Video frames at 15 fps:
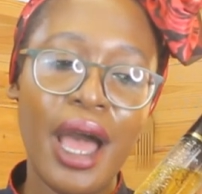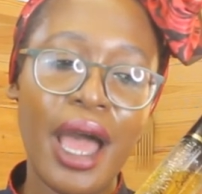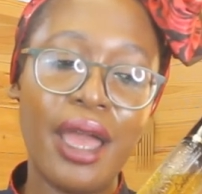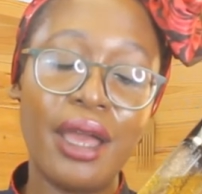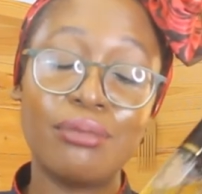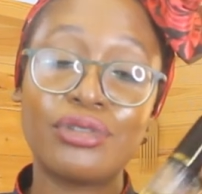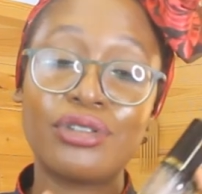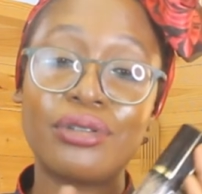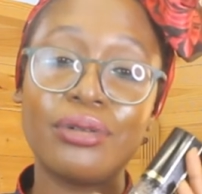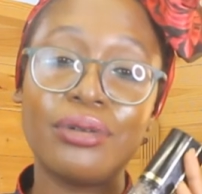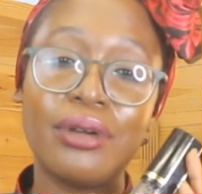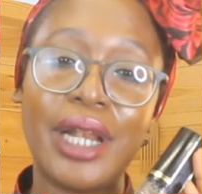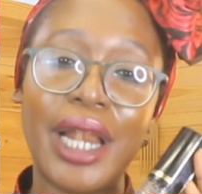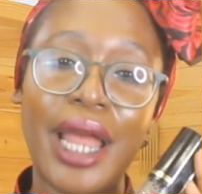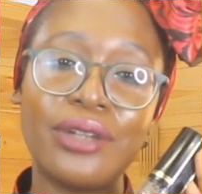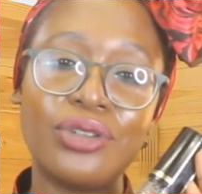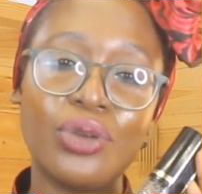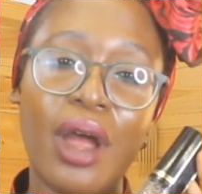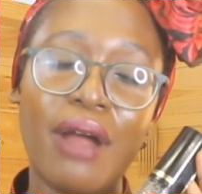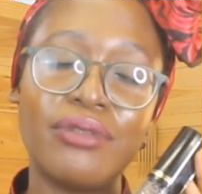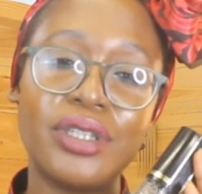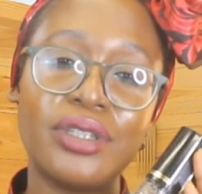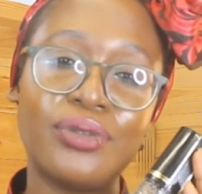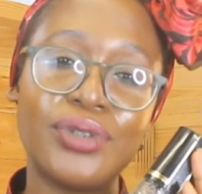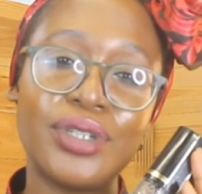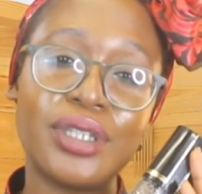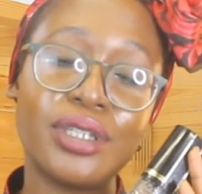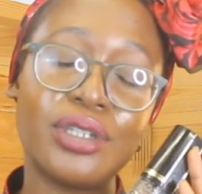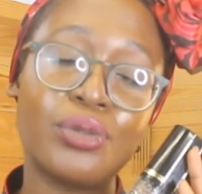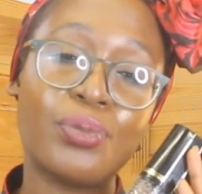I am so glad to have this
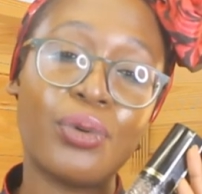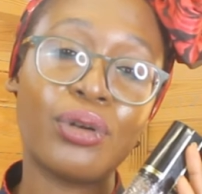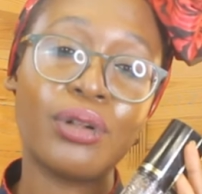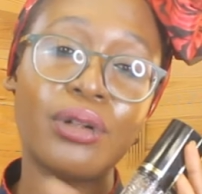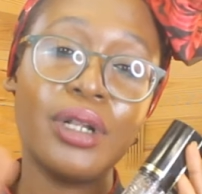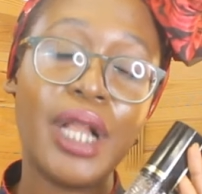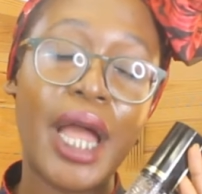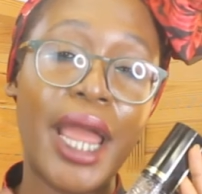vintage bottle.